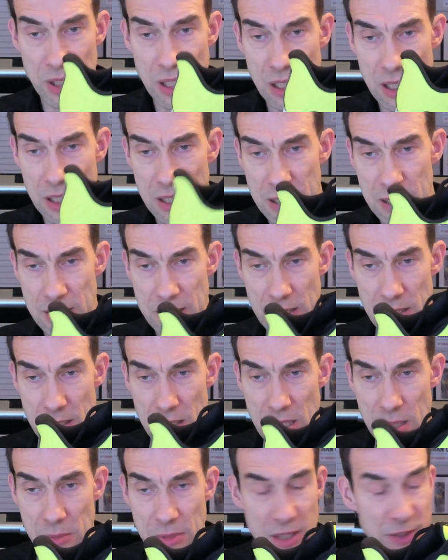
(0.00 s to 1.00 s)
but
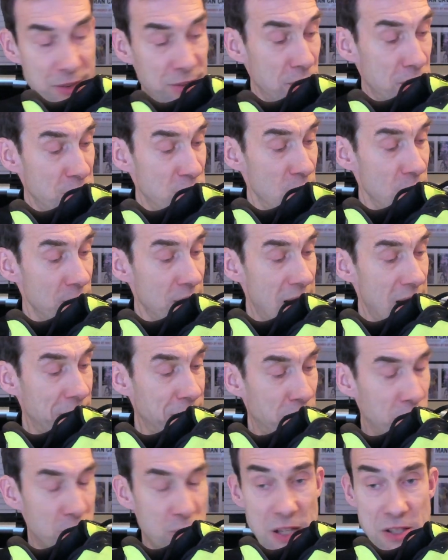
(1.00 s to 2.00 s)
it's a shoe that
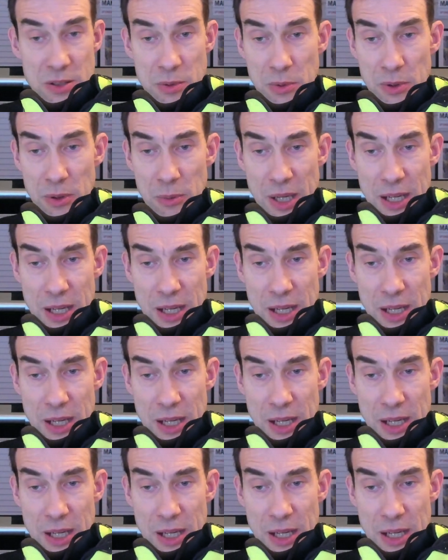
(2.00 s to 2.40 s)
has a reasonable